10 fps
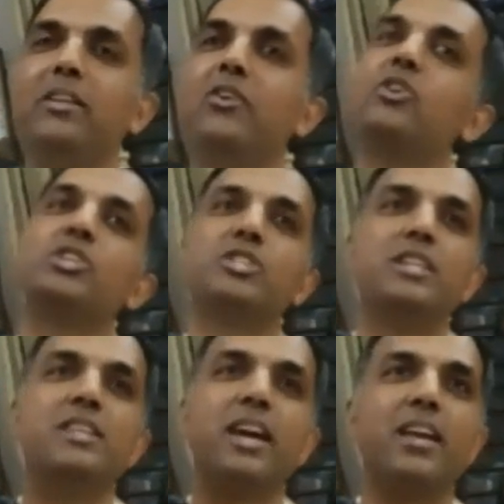Now
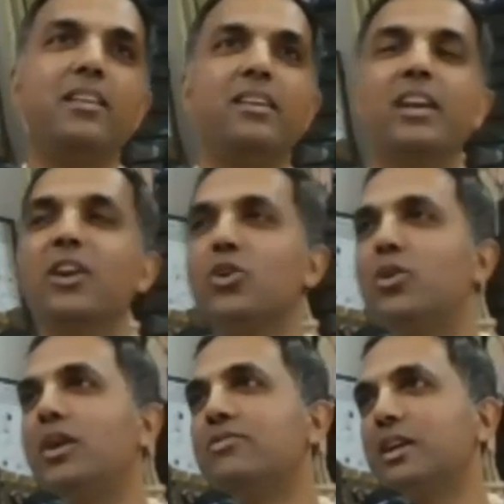Krishna is again a
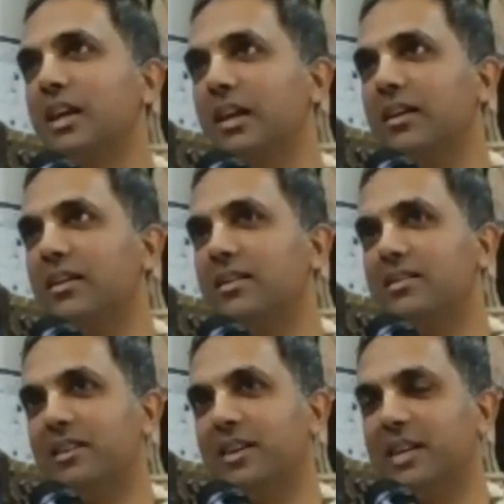hero after killing
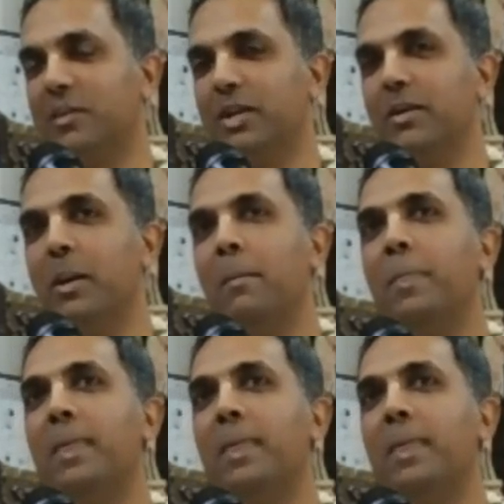a, a demon,